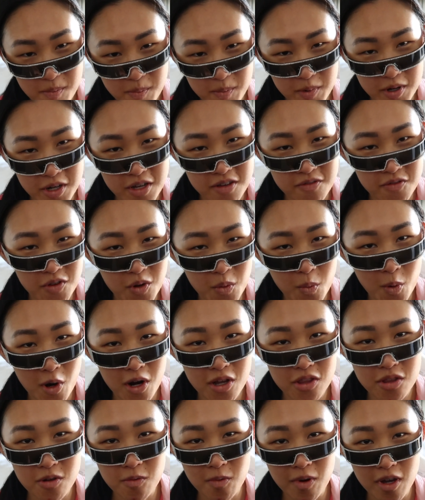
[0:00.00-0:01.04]
but if you're
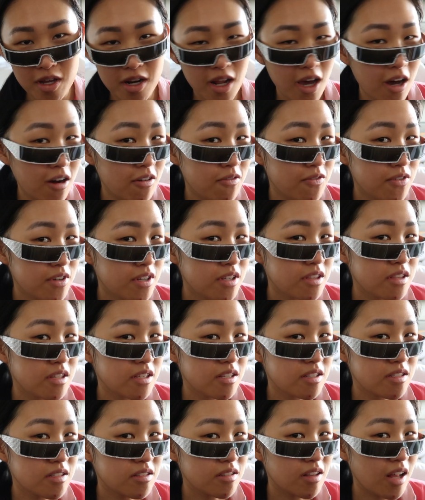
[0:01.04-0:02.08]
wearing the right outfit
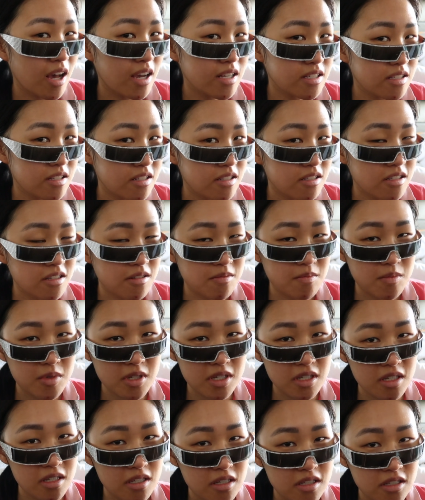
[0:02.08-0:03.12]
these glasses can
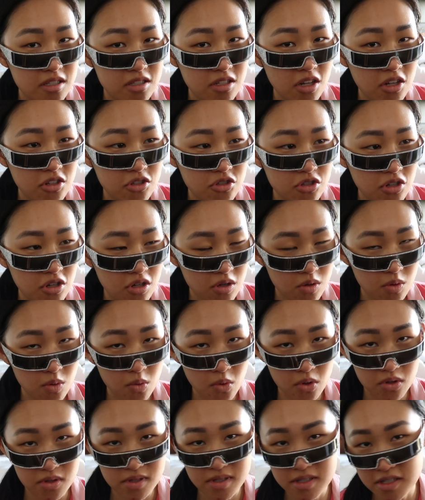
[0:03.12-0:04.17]
be such a
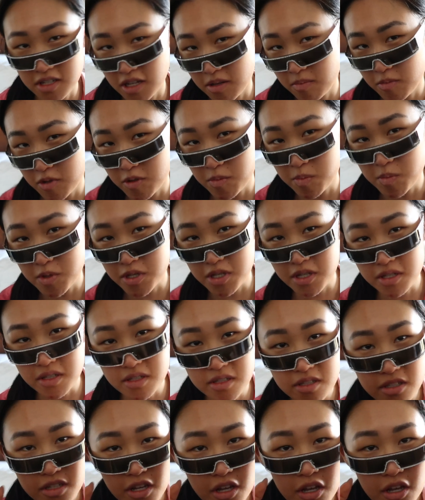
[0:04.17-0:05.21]
cool statement piece